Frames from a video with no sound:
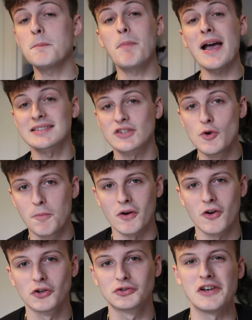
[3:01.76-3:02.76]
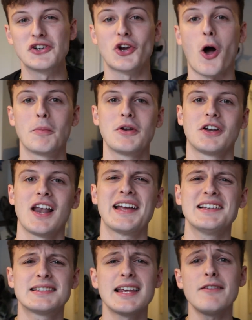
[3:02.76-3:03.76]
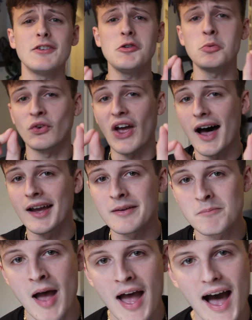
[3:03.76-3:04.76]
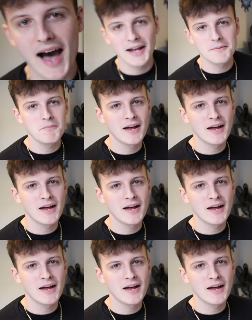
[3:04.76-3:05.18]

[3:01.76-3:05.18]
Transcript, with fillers: the best coupon codes when you're shopping online, saving you time and